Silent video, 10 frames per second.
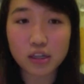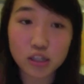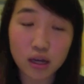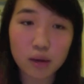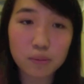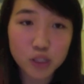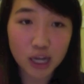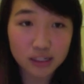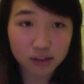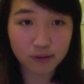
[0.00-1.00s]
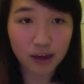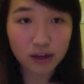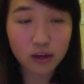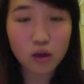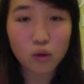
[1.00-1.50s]

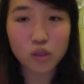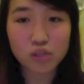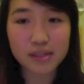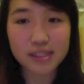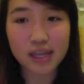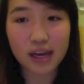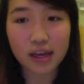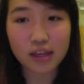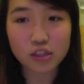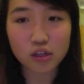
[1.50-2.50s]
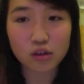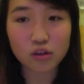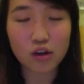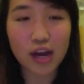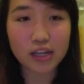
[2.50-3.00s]
objectified, which means that in turn
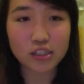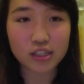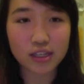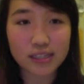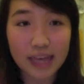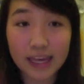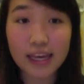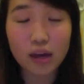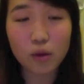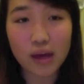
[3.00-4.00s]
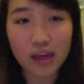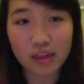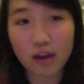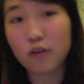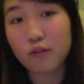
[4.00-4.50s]
you're actually taking away
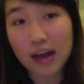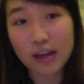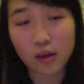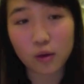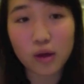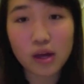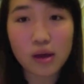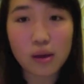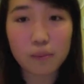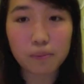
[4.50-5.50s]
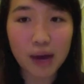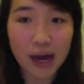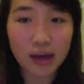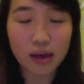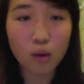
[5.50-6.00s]
their value
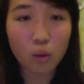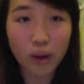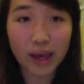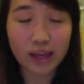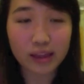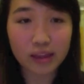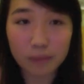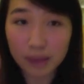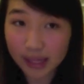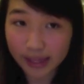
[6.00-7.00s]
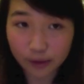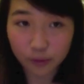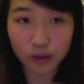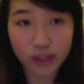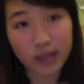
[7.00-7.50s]
by weighing them
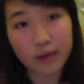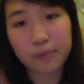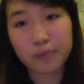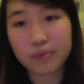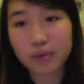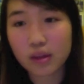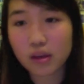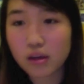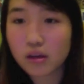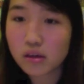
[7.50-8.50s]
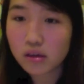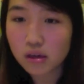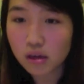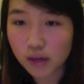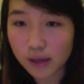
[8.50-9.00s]
equally.
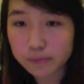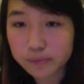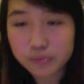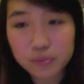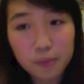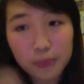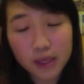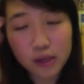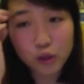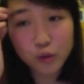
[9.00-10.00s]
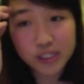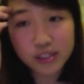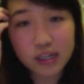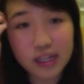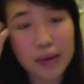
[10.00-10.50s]
Okay,
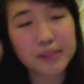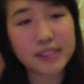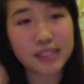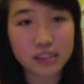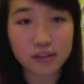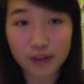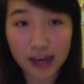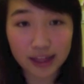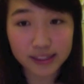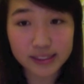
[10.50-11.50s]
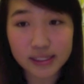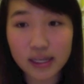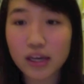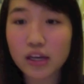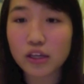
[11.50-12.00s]
util collapses into violence.
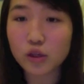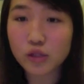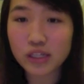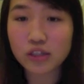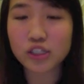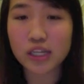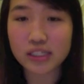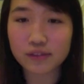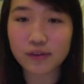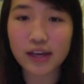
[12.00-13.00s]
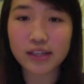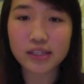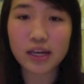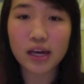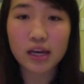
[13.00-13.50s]
Util justifies
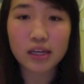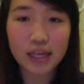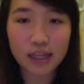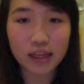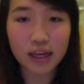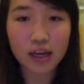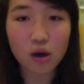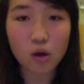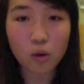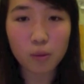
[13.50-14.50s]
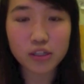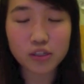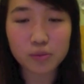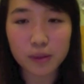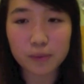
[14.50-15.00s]
killing a whole bunch
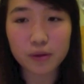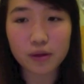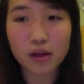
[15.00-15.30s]
of people